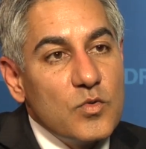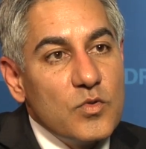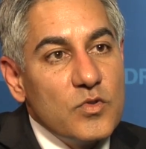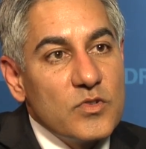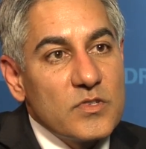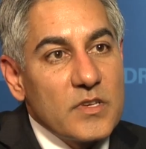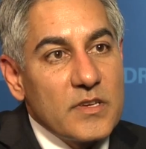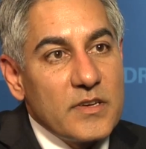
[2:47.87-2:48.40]

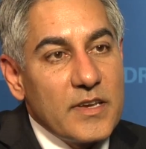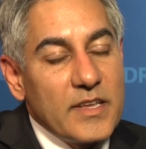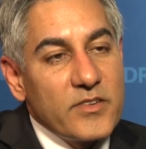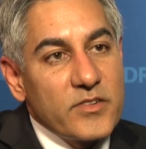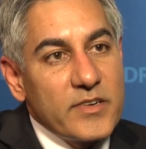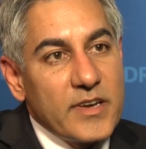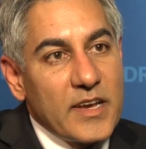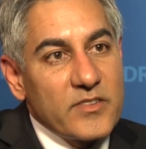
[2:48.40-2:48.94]
who's an
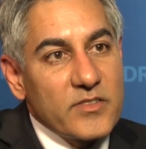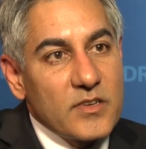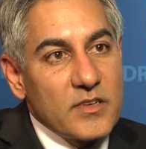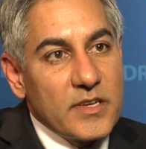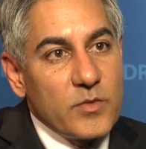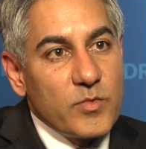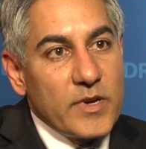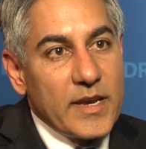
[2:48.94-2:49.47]

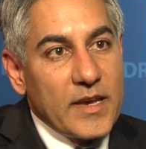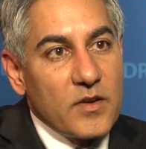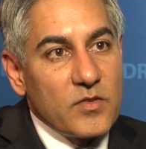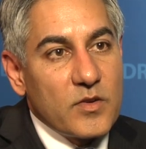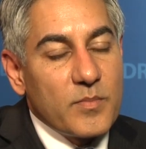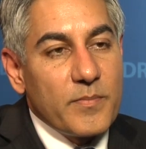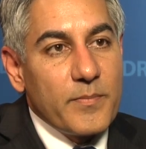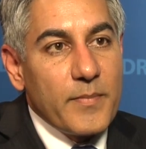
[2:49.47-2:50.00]
internationally
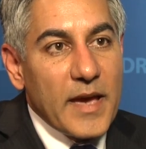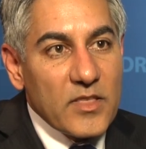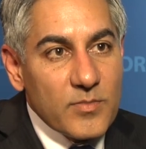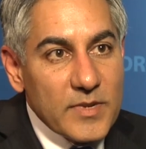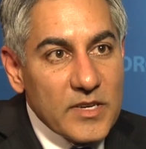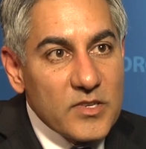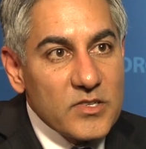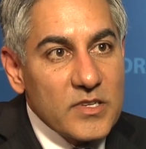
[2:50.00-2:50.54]
renowned
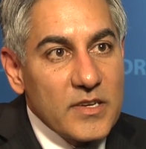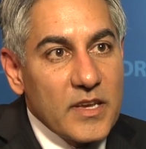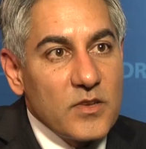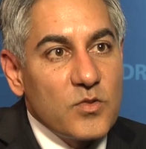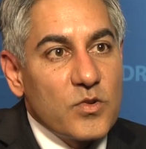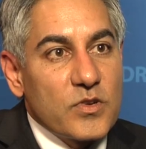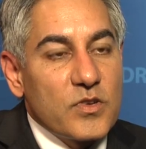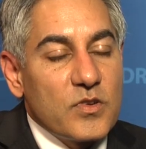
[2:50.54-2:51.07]
mathematician at
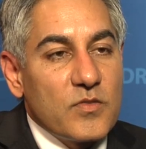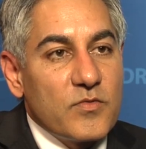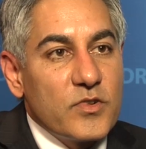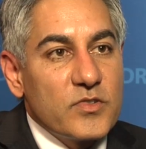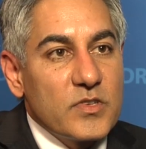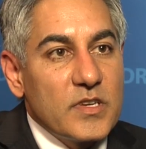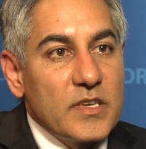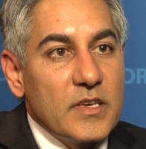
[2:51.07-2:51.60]
York
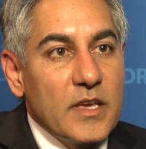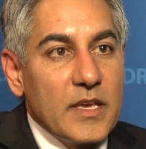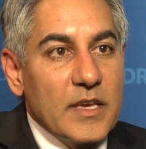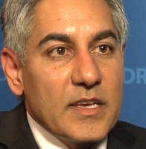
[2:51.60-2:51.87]
University,